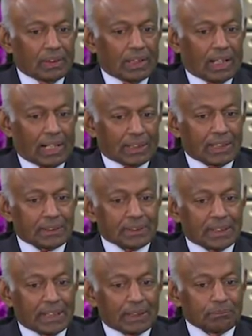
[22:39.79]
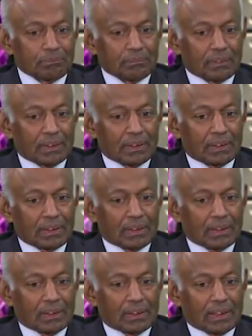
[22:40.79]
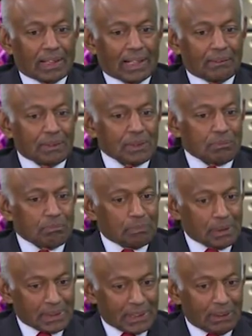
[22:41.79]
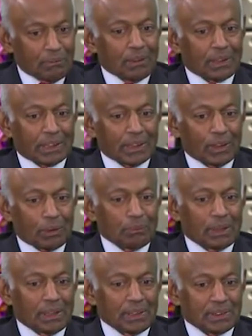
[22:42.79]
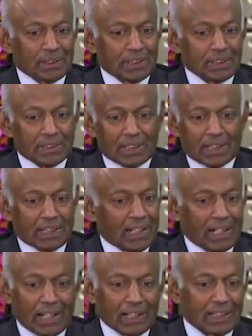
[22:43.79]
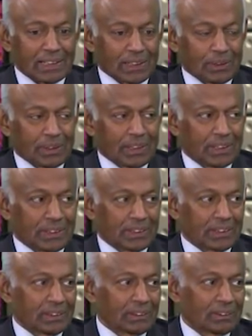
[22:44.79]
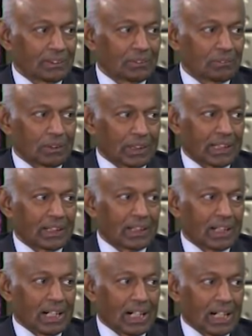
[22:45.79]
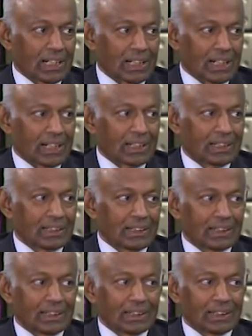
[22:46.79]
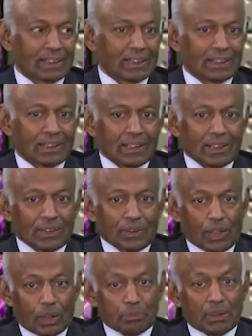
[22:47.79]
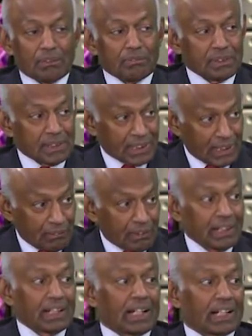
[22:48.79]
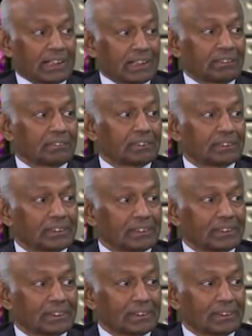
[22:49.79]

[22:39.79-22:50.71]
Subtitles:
At that time, I was busy working on my research like any other South Asian, working hard and not being physically very active. Mm.